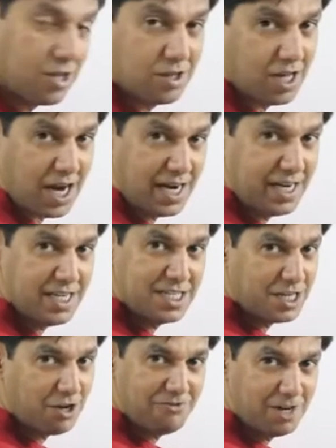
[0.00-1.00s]
So the
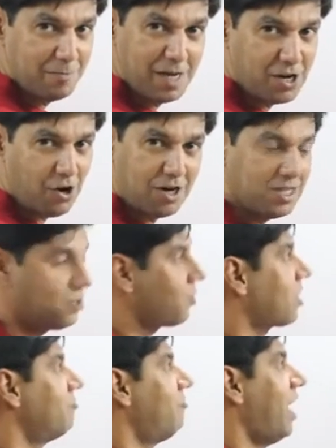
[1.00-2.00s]
condition of it being odd is
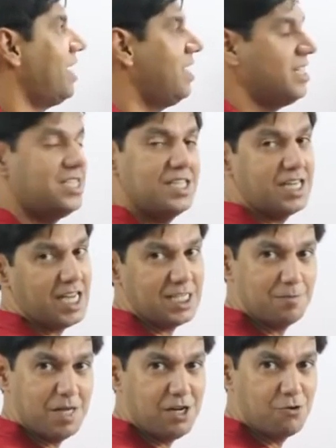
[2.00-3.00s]
okay. 1 digit
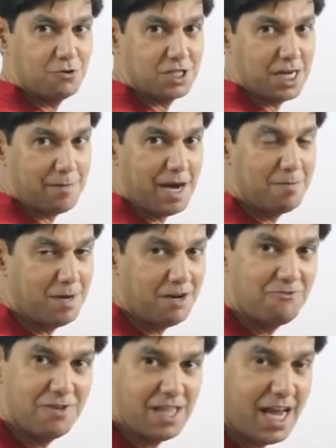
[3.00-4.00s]
has been used up. I am
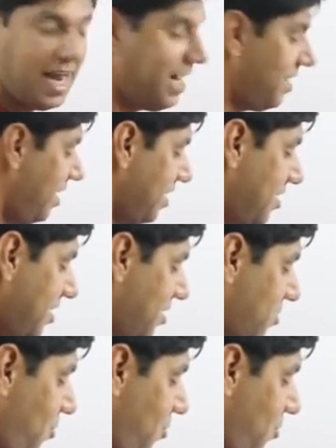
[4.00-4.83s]
left with 8 digits.